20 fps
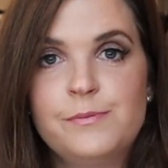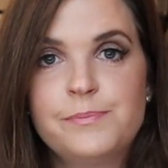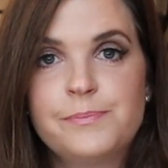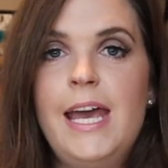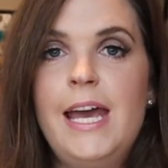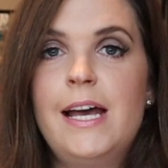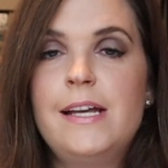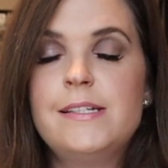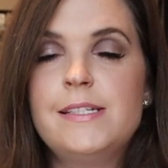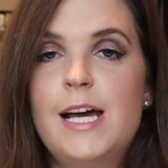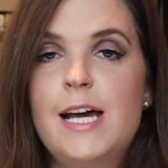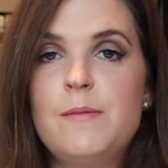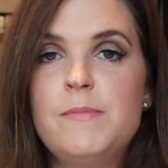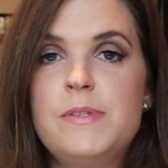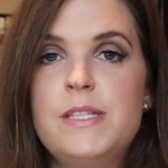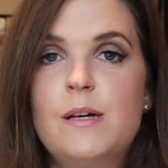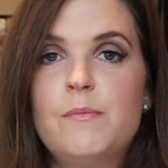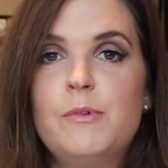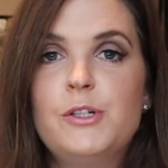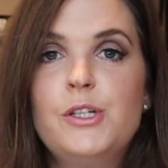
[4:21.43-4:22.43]
And I'm
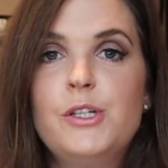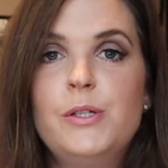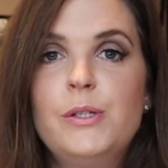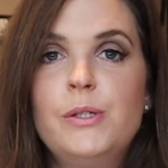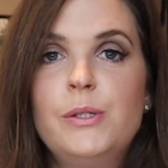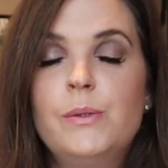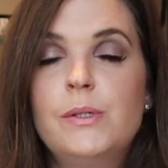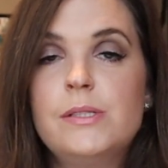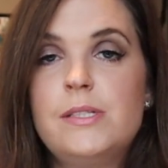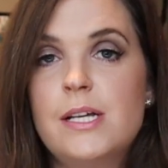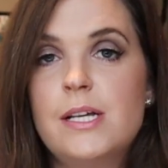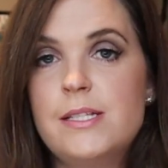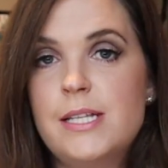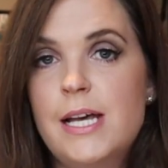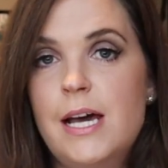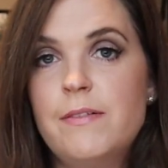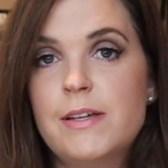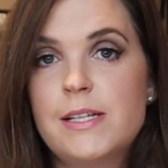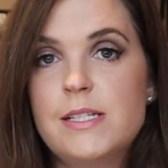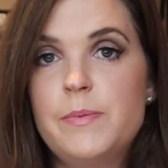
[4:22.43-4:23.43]
someone who does
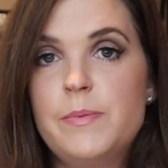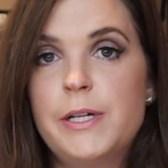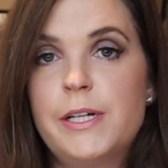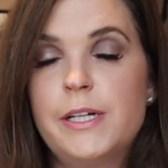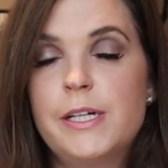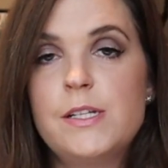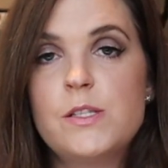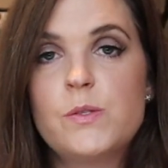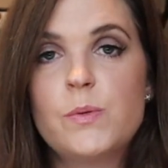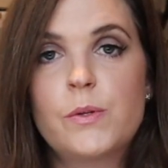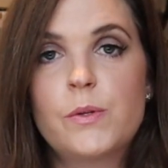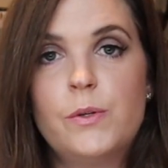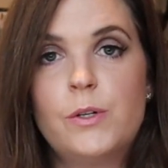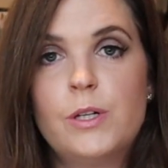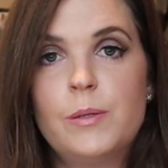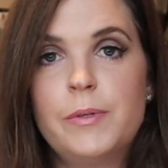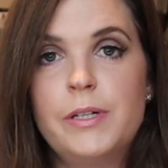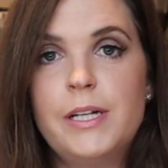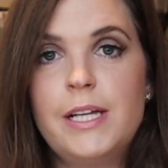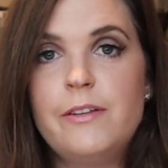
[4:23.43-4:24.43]
have experience with
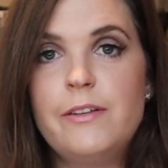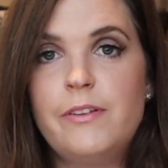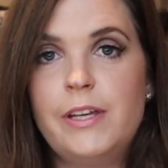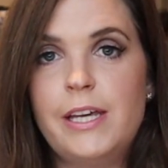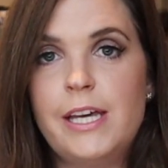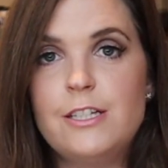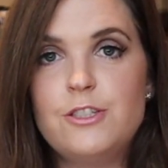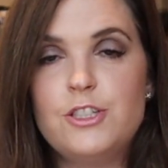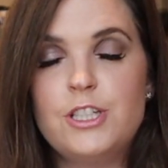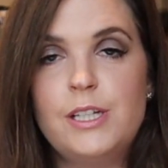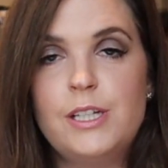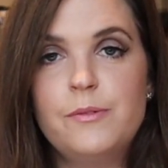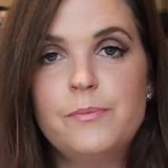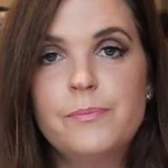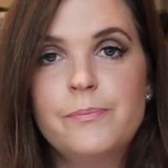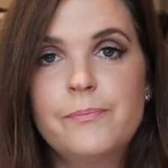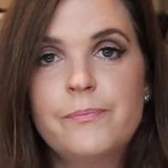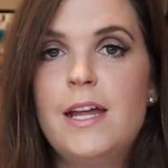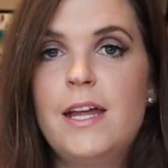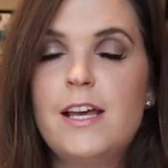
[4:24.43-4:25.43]
corporate
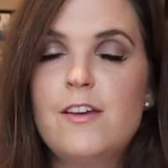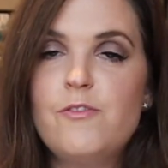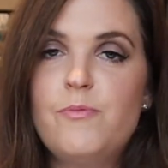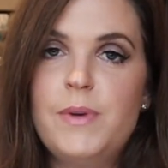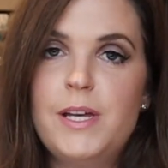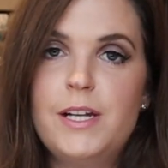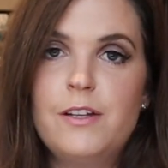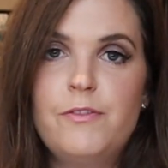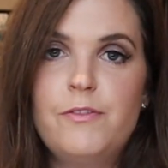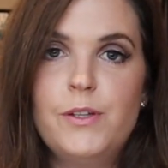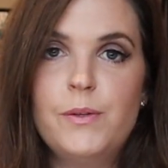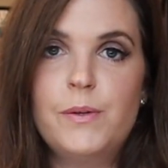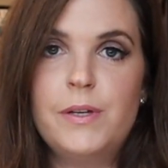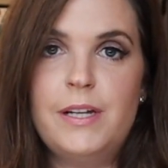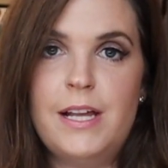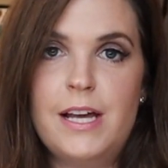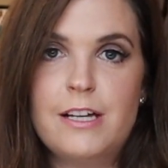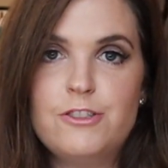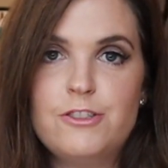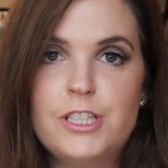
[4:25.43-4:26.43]
aviation, and I've made a few
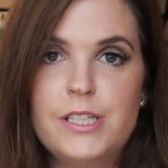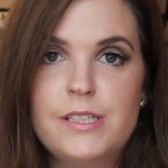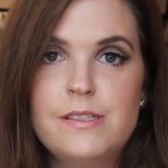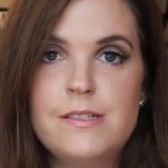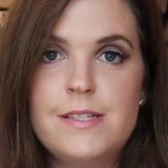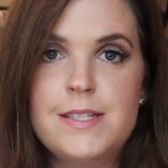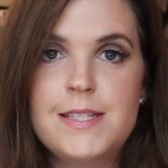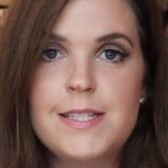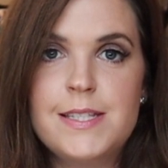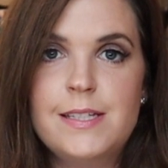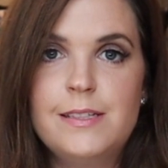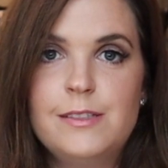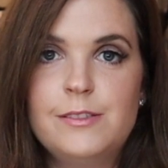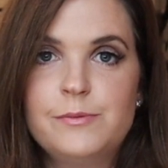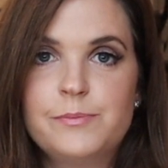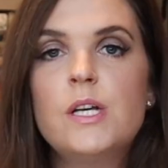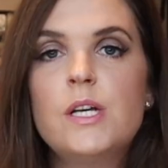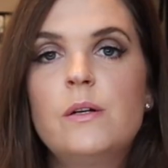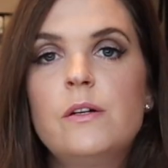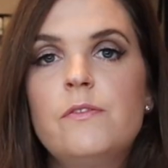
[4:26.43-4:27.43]
connections.
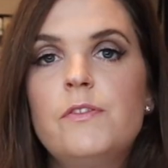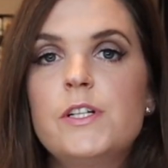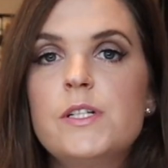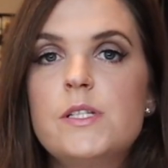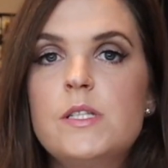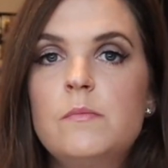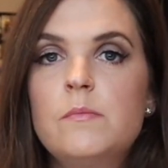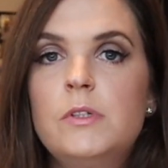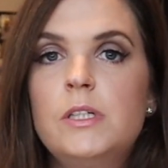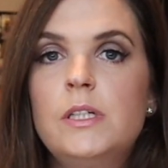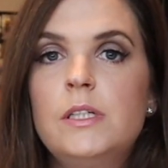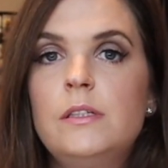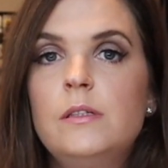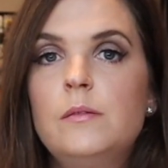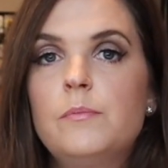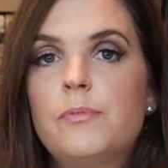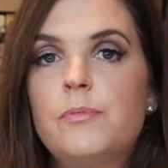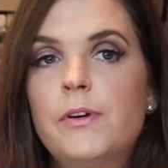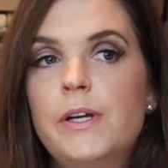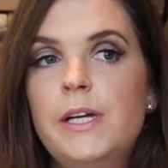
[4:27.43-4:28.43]
So if you're someone
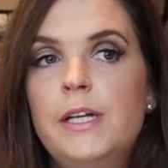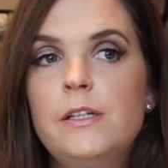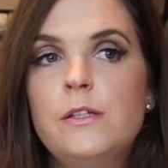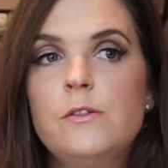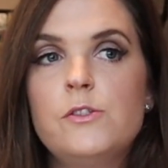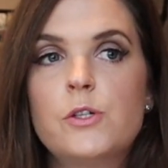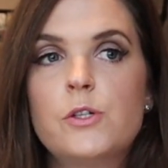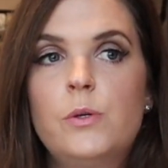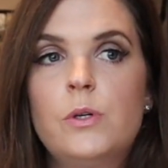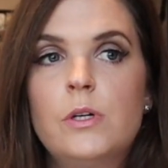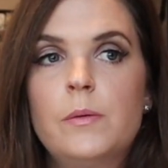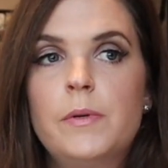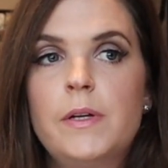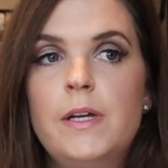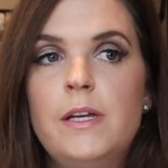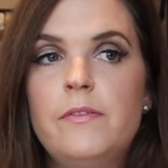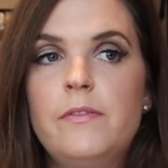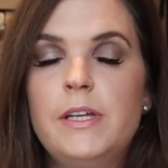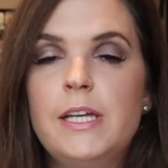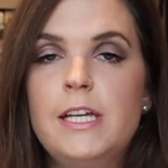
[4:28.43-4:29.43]
brand new to
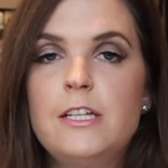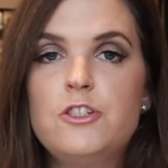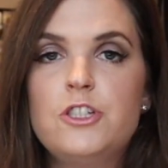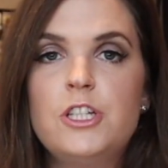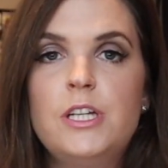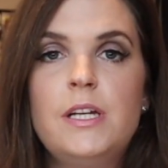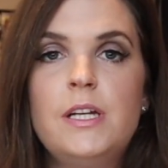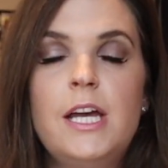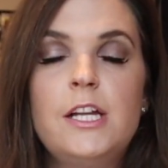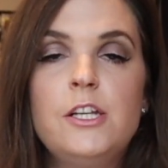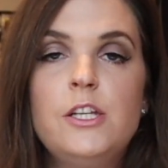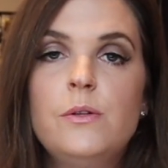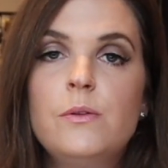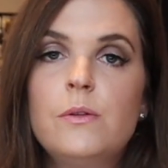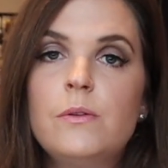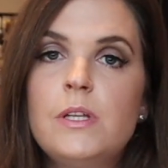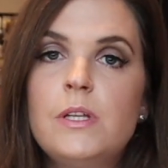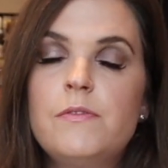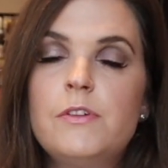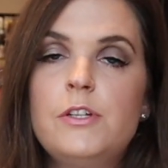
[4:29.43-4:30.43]
corporate aviation and you
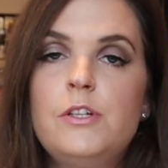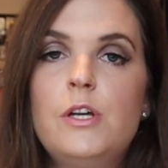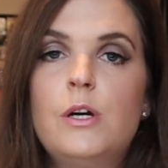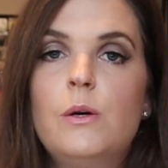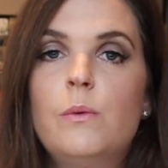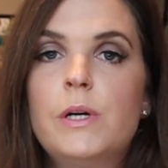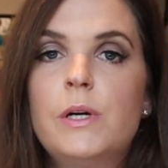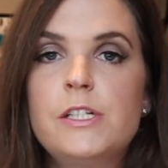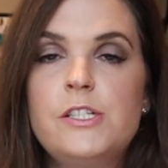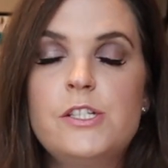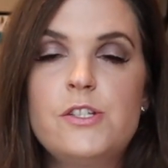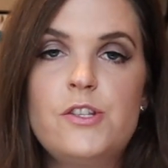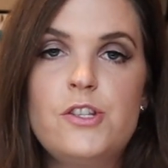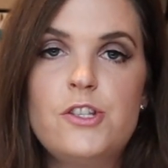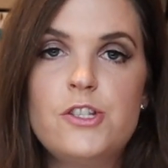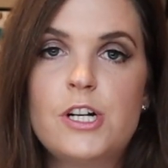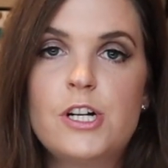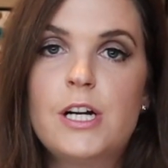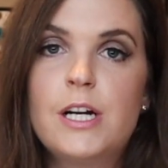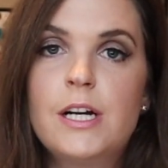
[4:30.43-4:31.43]
don't even know where to
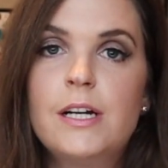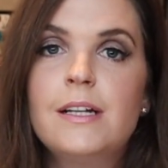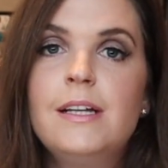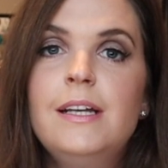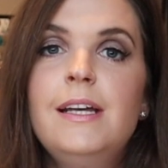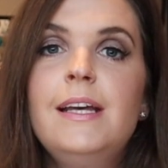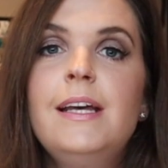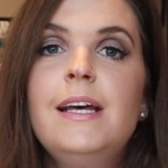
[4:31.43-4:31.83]
start,